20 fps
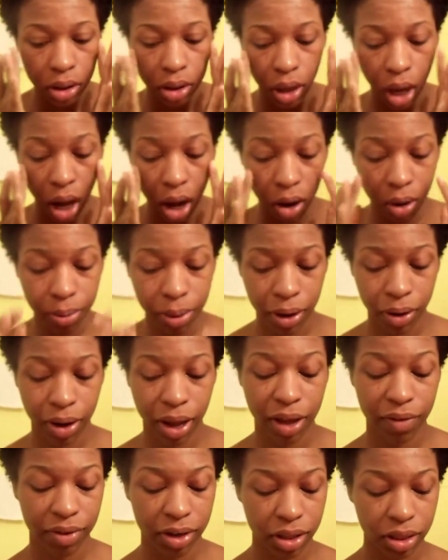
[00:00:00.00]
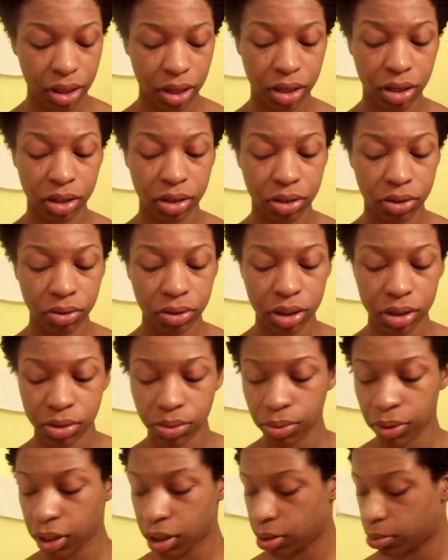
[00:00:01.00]
I hope I don't have anything to do this
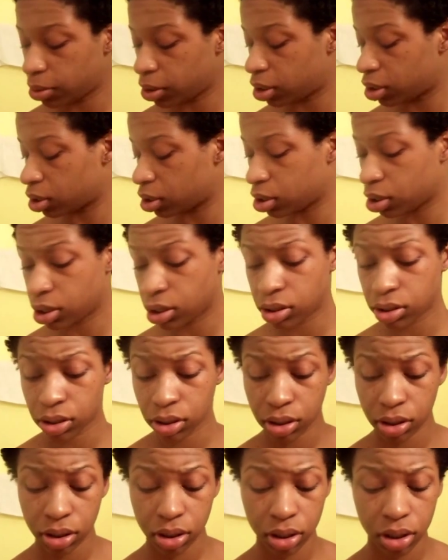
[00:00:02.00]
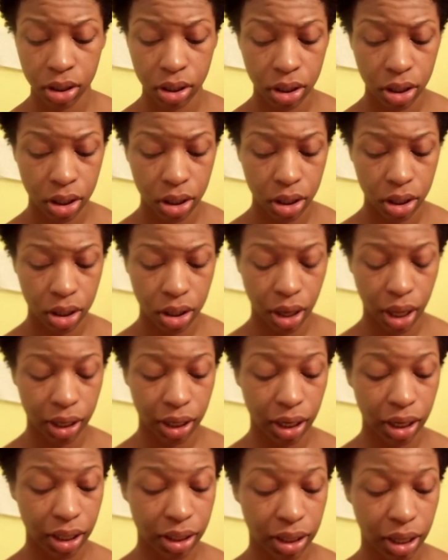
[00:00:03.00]
week, because like
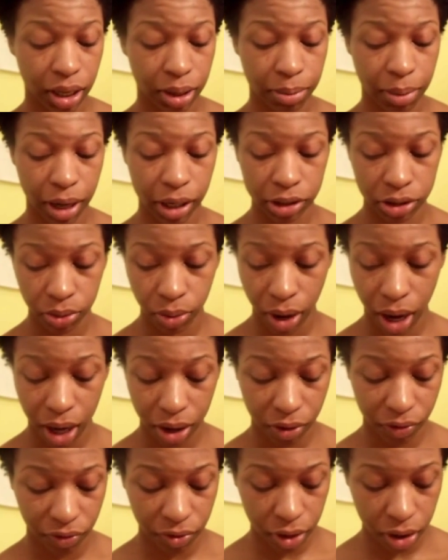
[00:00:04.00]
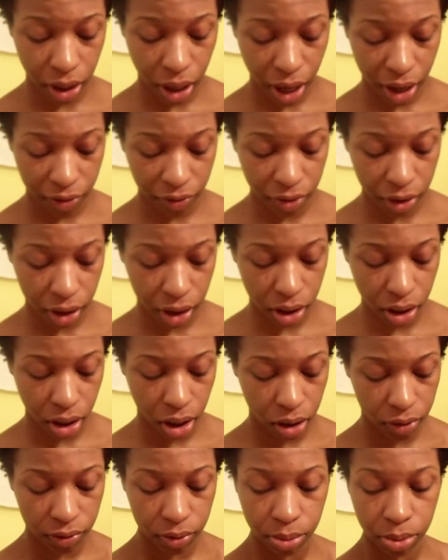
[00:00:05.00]
anything major where I feel
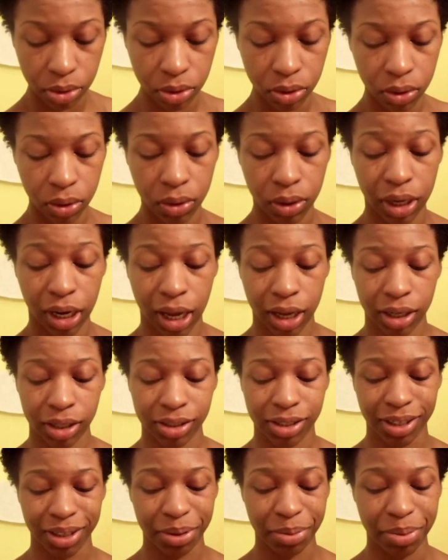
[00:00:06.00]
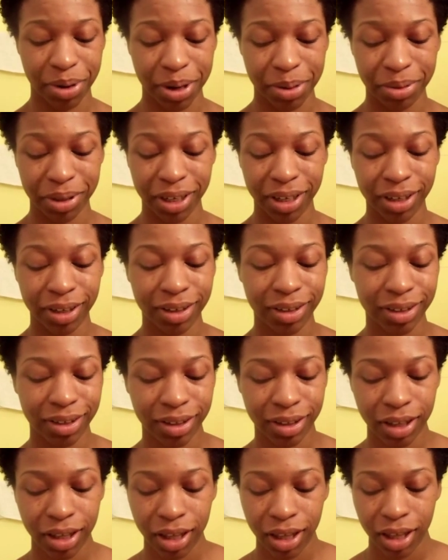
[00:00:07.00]
uncomfortable going out into the public,
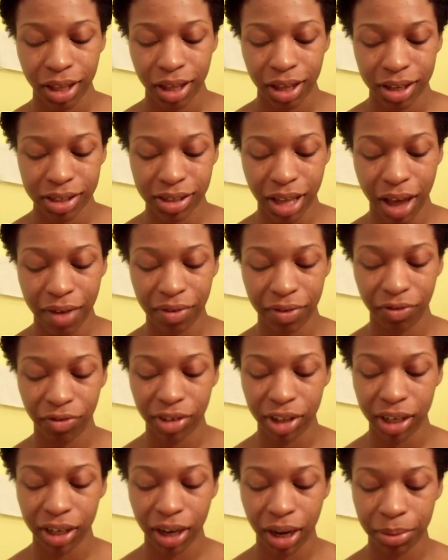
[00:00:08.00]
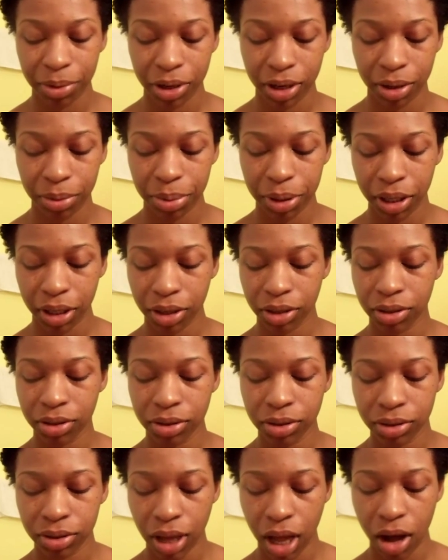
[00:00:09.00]
because I have a feeling I'm gonna peel.
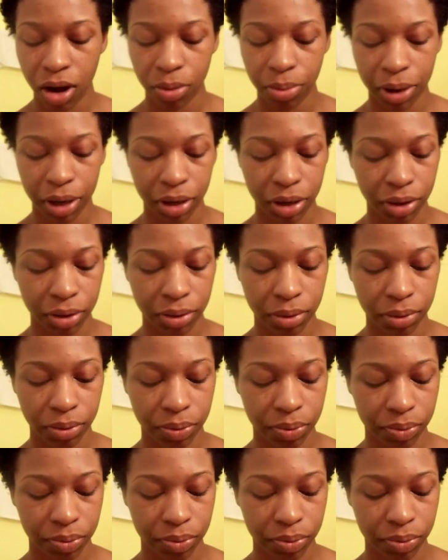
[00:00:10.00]
I hope I do.